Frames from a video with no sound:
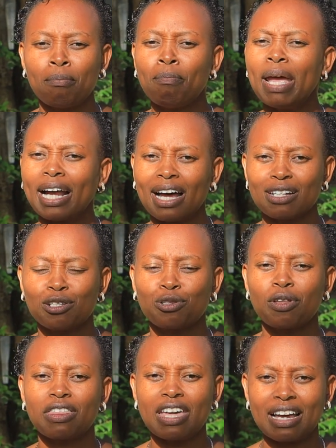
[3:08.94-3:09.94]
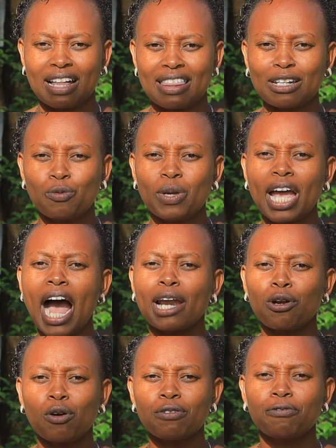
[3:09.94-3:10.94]
make us to think that we
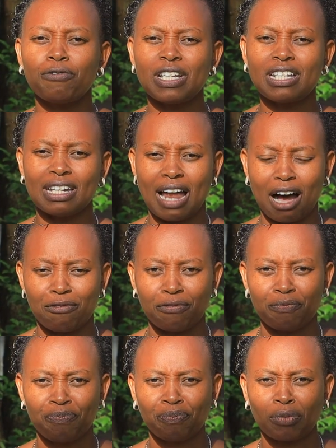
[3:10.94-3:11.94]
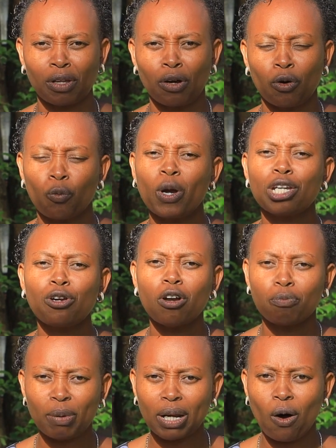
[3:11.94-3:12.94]
are not fit enough. We
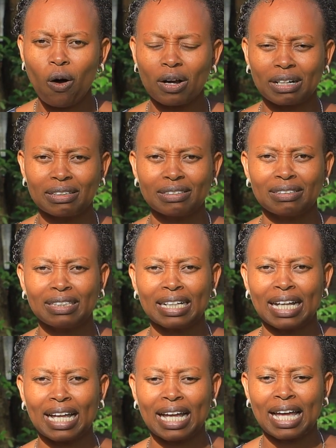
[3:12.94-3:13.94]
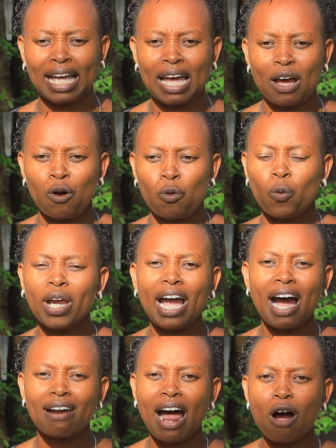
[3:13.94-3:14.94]
don't belong. We
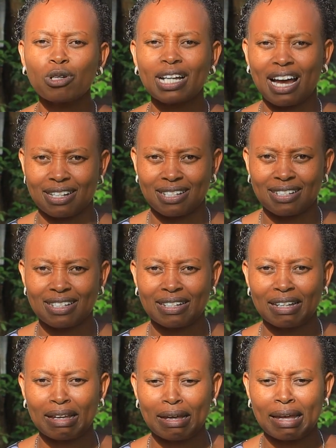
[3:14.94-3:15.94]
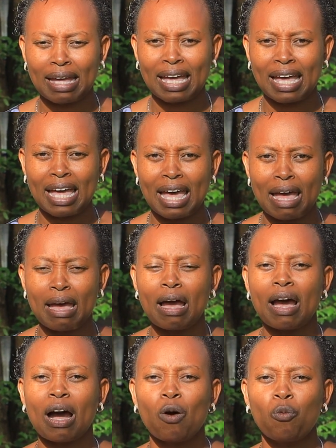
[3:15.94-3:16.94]
are outcasts.
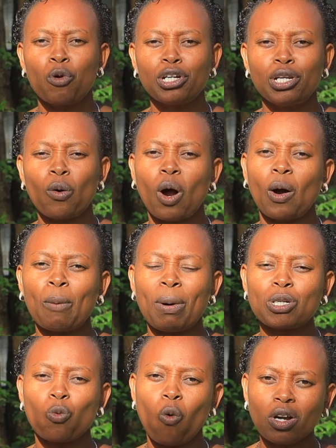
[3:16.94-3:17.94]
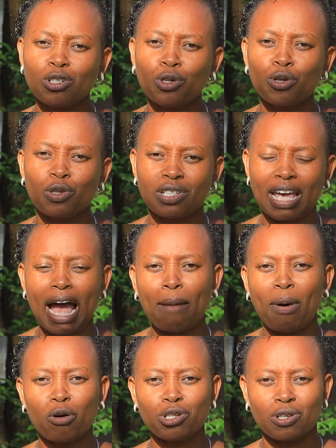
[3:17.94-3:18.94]
But what do you say
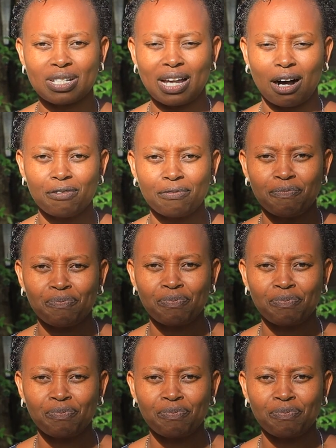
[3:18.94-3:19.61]
about yourself?